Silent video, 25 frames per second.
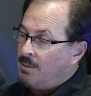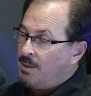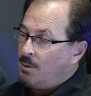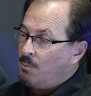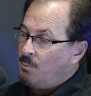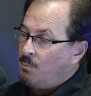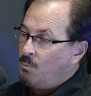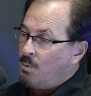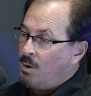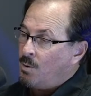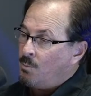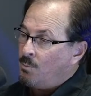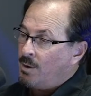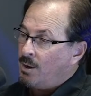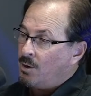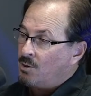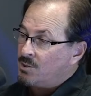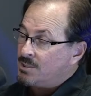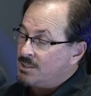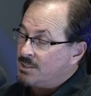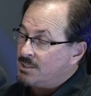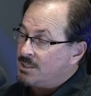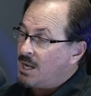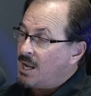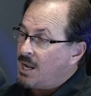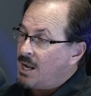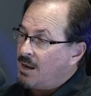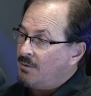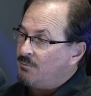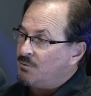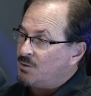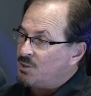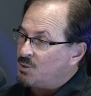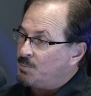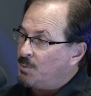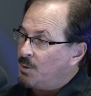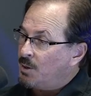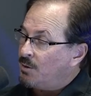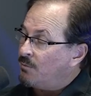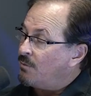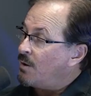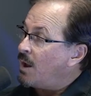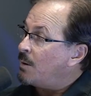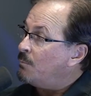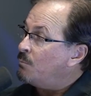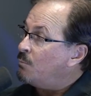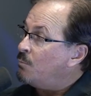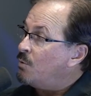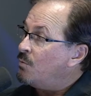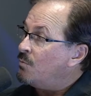that when we are saved, the Spirit of
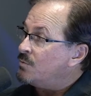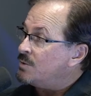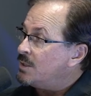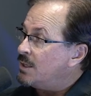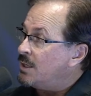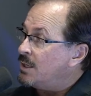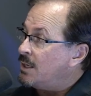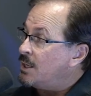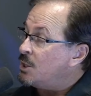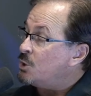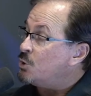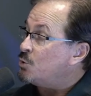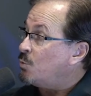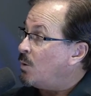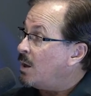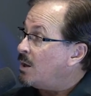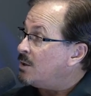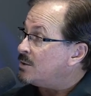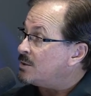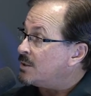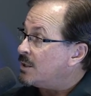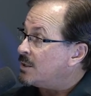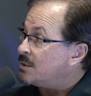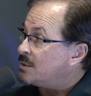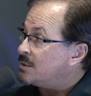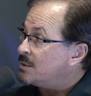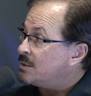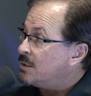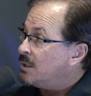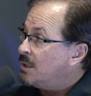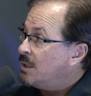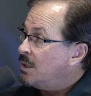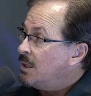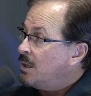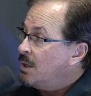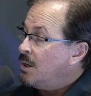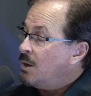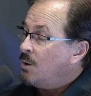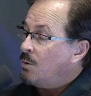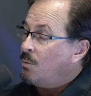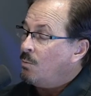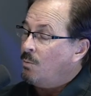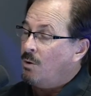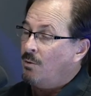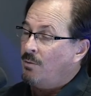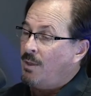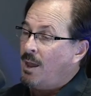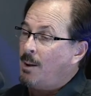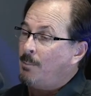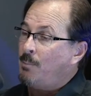God moves in and indwells us.
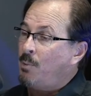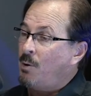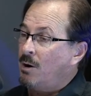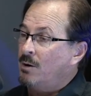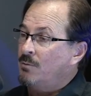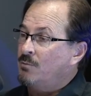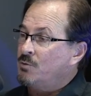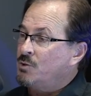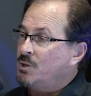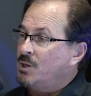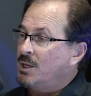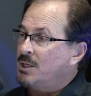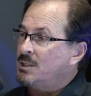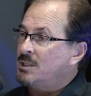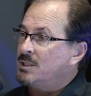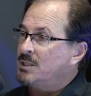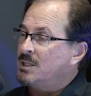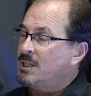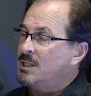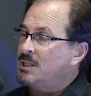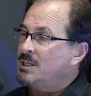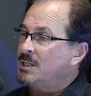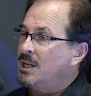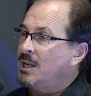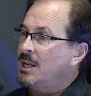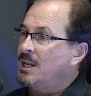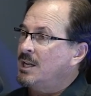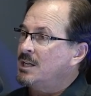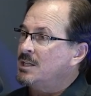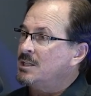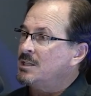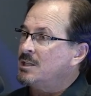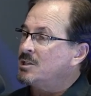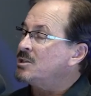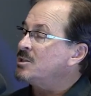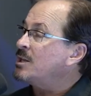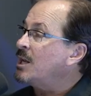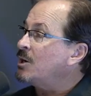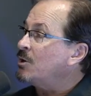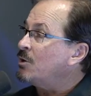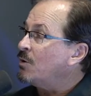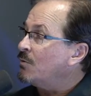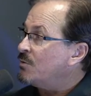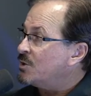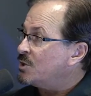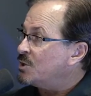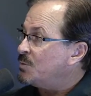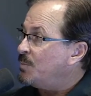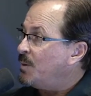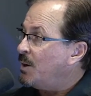Well, that part of Jesus is that he is the sender
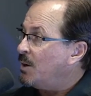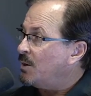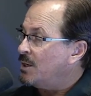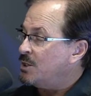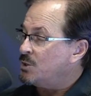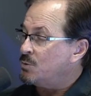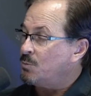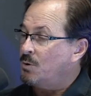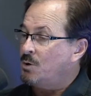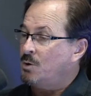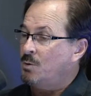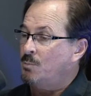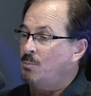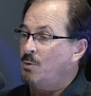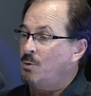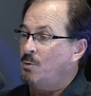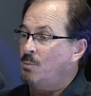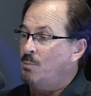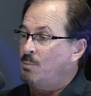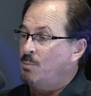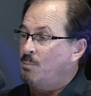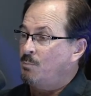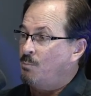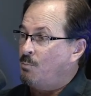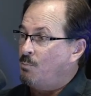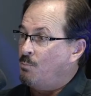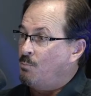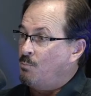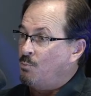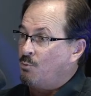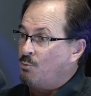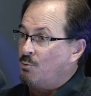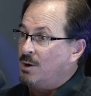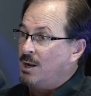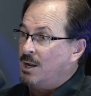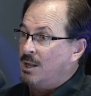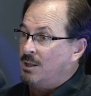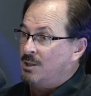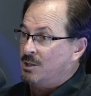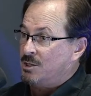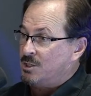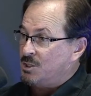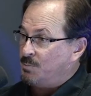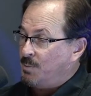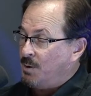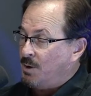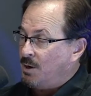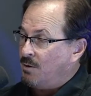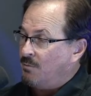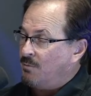of the Spirit. He's mm-hmm. one who, mm-hmm. who breathed the
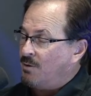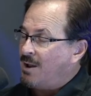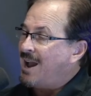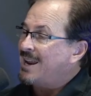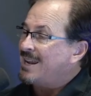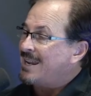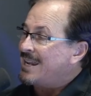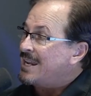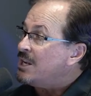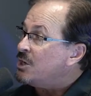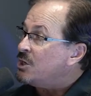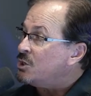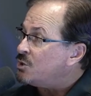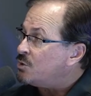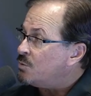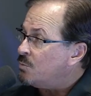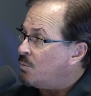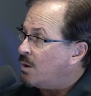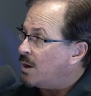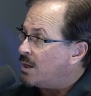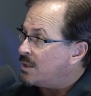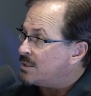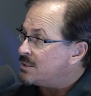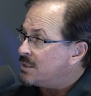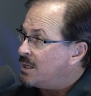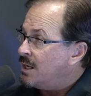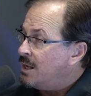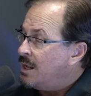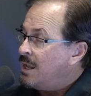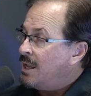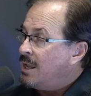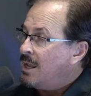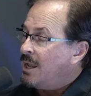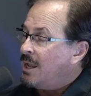Spirit of God into us